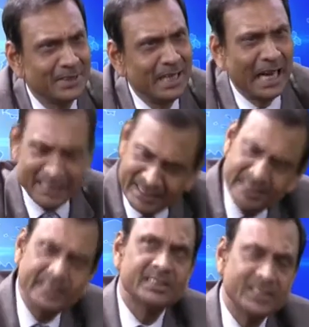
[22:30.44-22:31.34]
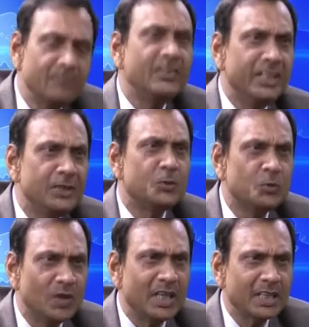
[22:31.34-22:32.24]
I think still we need to
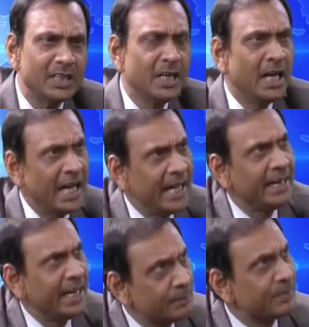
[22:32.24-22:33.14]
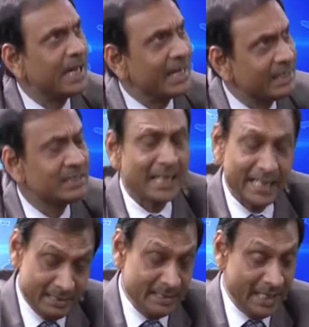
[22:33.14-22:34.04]
work, and at least
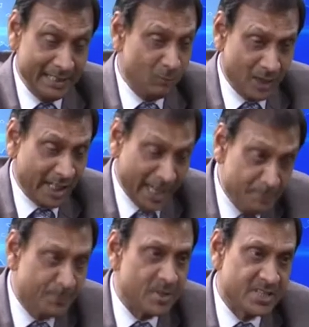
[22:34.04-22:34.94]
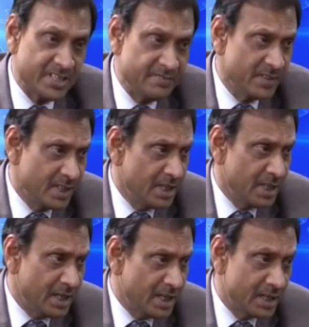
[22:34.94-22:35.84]
I what I perceive
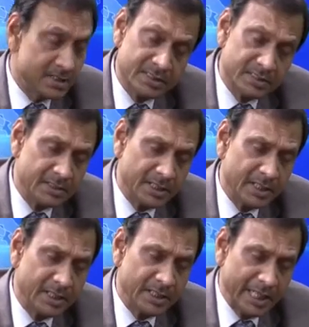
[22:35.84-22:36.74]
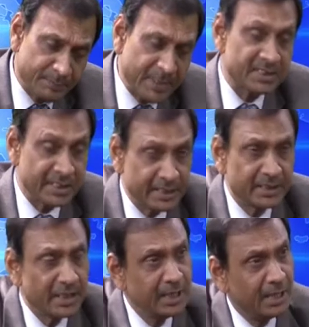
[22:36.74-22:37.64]
at present,
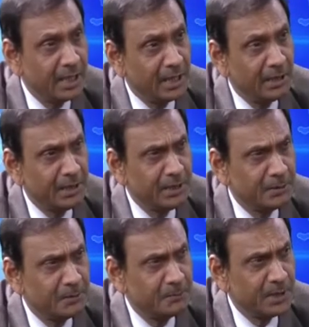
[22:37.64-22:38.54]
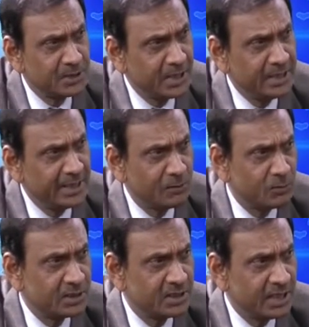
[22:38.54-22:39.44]
the study that
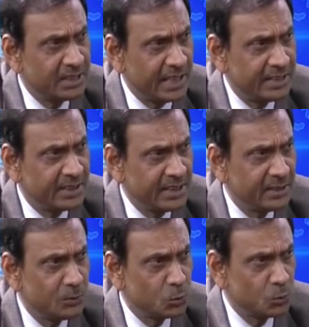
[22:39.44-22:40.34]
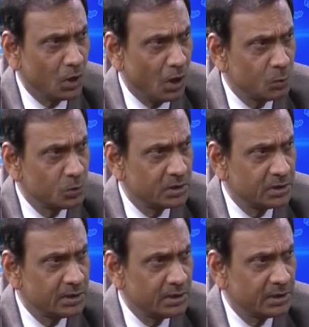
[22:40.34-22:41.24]
was done, I think in
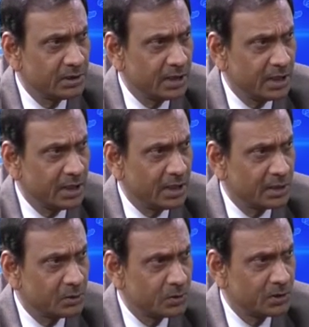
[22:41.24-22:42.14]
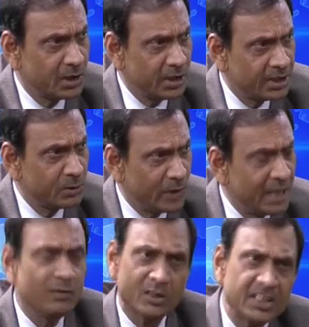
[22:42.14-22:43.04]

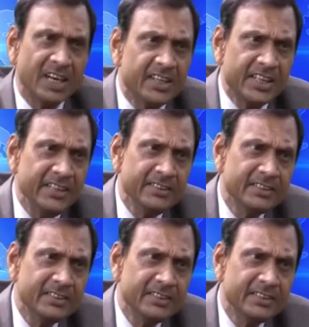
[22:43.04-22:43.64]
2012 or 13,